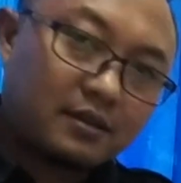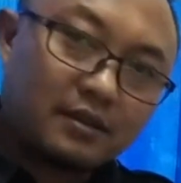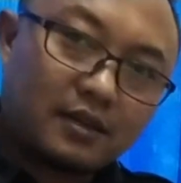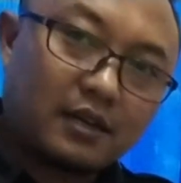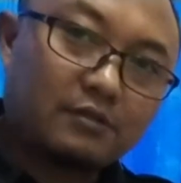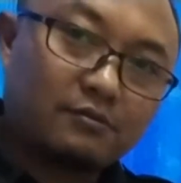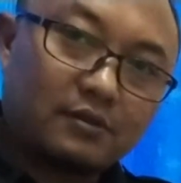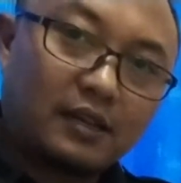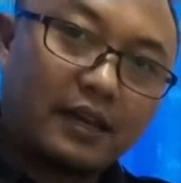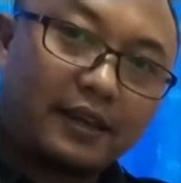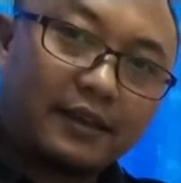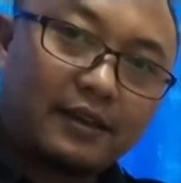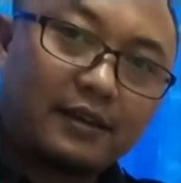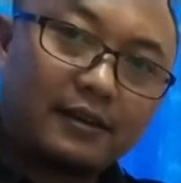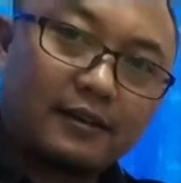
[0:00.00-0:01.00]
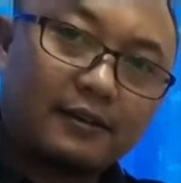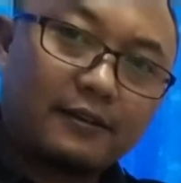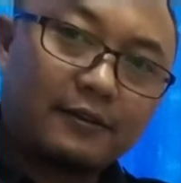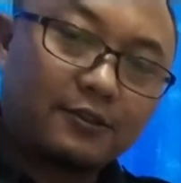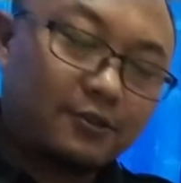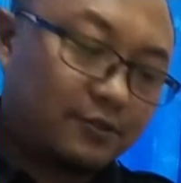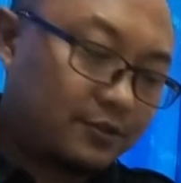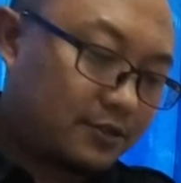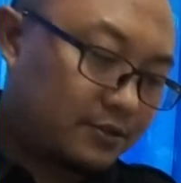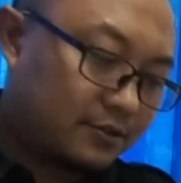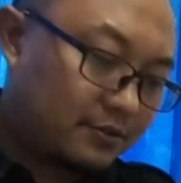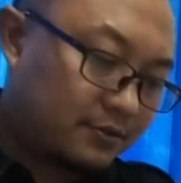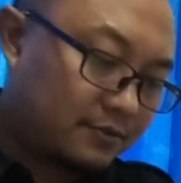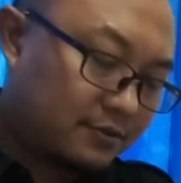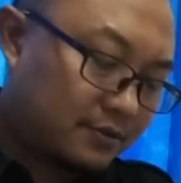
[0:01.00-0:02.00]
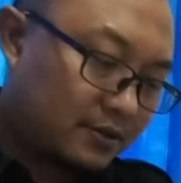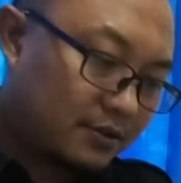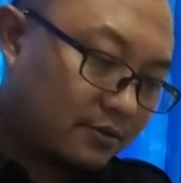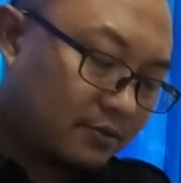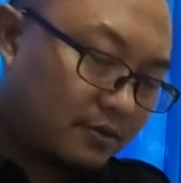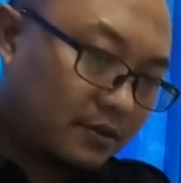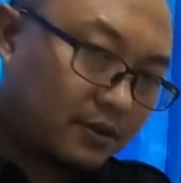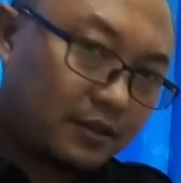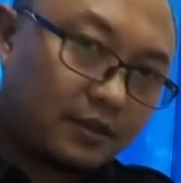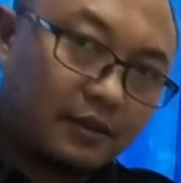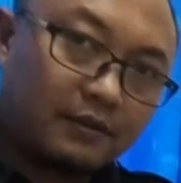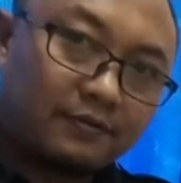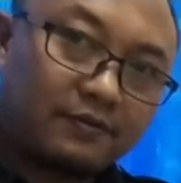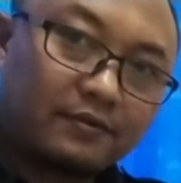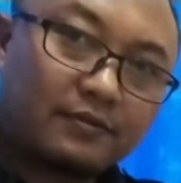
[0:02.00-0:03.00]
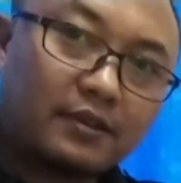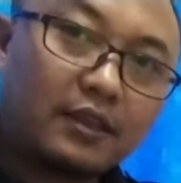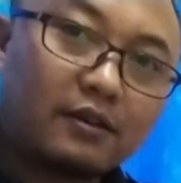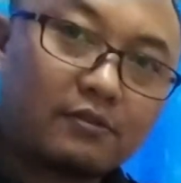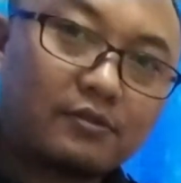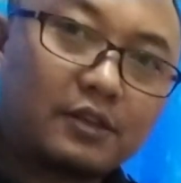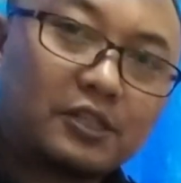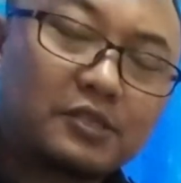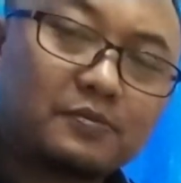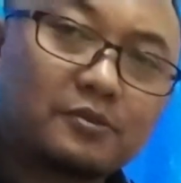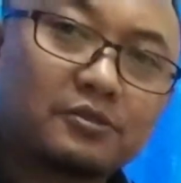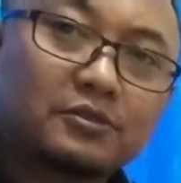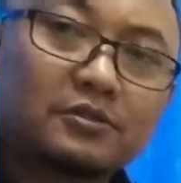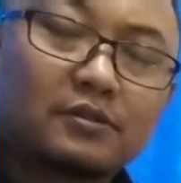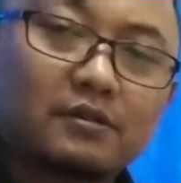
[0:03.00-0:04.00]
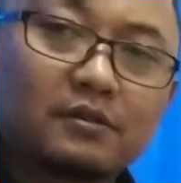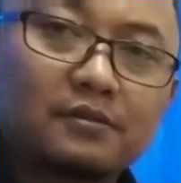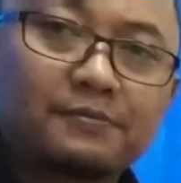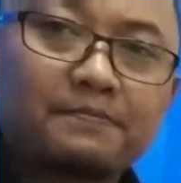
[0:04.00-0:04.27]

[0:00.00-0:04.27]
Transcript: I would like you to give your response or